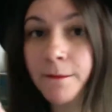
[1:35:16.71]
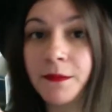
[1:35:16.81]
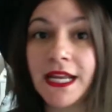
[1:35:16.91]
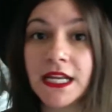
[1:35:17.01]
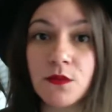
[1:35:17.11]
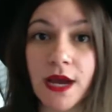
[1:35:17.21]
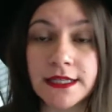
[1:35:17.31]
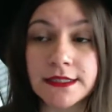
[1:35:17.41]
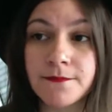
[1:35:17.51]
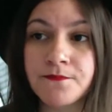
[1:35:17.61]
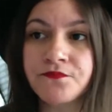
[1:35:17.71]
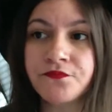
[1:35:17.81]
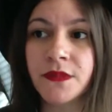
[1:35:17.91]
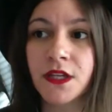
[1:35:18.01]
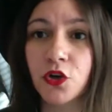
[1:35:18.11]
But anyways,
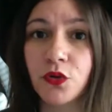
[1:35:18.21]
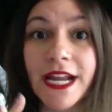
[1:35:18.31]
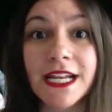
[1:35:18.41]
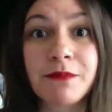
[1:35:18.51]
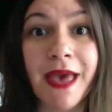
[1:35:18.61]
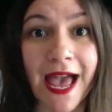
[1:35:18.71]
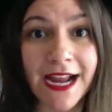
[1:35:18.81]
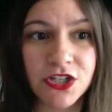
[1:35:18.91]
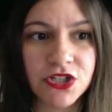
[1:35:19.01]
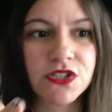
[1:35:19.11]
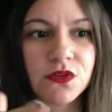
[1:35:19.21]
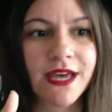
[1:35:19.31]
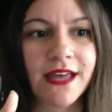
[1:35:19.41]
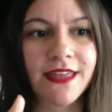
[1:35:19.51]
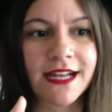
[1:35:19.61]
creating packages so
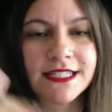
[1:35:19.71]
that that